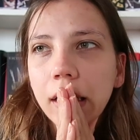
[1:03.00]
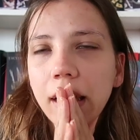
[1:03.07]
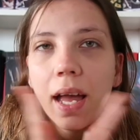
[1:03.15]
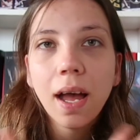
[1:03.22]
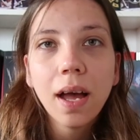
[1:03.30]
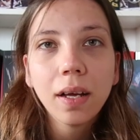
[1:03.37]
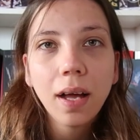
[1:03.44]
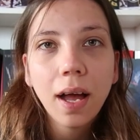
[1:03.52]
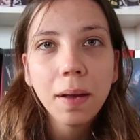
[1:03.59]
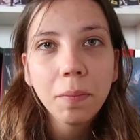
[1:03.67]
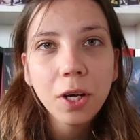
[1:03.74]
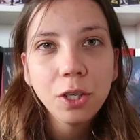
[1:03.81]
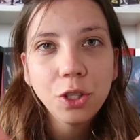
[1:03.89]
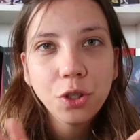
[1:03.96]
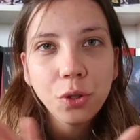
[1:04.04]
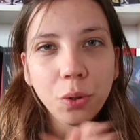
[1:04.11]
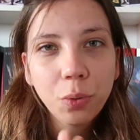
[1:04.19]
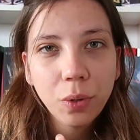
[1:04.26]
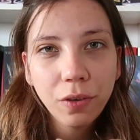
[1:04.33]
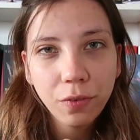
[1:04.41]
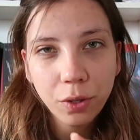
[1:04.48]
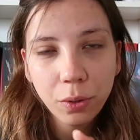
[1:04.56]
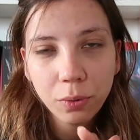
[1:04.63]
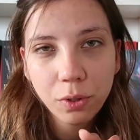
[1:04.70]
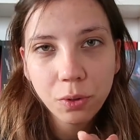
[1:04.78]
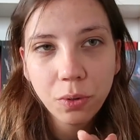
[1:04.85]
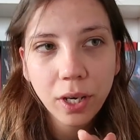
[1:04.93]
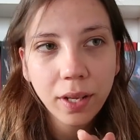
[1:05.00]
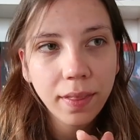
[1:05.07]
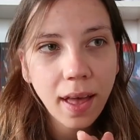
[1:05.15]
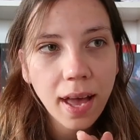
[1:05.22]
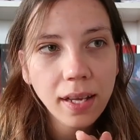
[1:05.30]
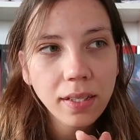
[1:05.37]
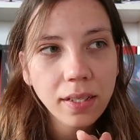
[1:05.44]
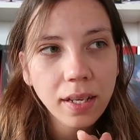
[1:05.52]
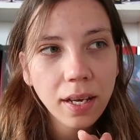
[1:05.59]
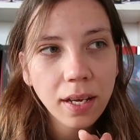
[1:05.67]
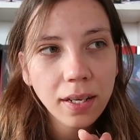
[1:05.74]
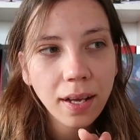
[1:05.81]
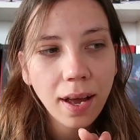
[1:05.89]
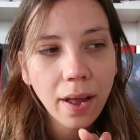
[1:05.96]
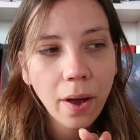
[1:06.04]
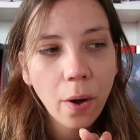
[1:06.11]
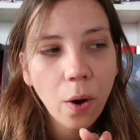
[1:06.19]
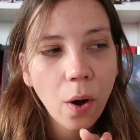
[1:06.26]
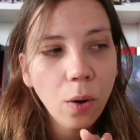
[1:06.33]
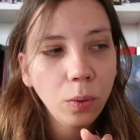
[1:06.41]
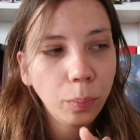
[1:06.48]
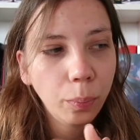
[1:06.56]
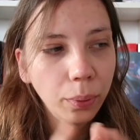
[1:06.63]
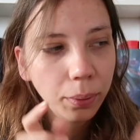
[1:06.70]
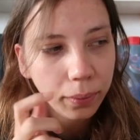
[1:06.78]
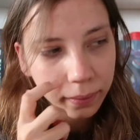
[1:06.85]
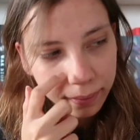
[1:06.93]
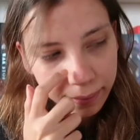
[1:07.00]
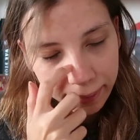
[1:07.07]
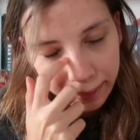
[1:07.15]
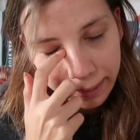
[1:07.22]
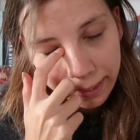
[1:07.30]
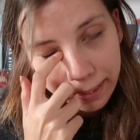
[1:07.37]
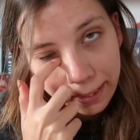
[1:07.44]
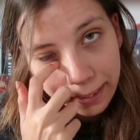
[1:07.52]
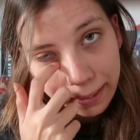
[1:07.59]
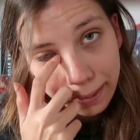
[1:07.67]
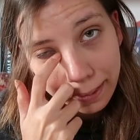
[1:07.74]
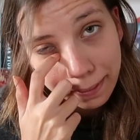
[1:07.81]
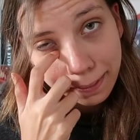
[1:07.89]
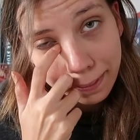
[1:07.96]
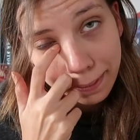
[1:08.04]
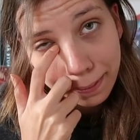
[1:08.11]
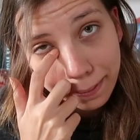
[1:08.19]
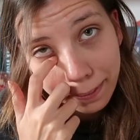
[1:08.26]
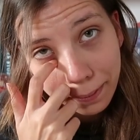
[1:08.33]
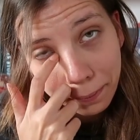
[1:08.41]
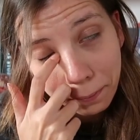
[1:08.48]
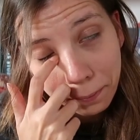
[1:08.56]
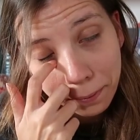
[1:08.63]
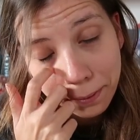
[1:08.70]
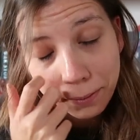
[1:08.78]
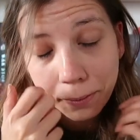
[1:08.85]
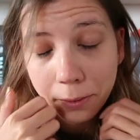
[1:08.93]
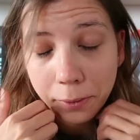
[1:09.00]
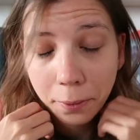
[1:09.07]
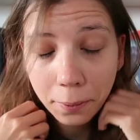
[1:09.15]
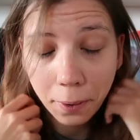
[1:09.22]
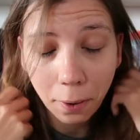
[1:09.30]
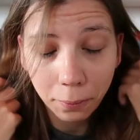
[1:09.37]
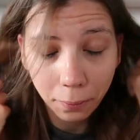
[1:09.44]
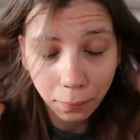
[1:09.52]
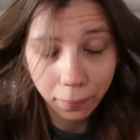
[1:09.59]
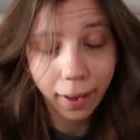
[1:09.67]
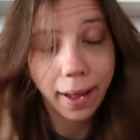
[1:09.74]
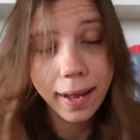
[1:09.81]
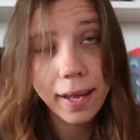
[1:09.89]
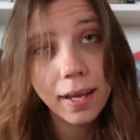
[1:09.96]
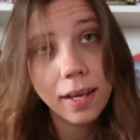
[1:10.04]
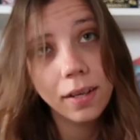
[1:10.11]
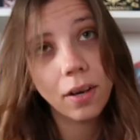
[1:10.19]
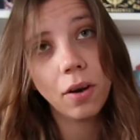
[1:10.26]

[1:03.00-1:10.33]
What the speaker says: yeah, I'm gonna do a review during that, and I hope this is going to turn out okay.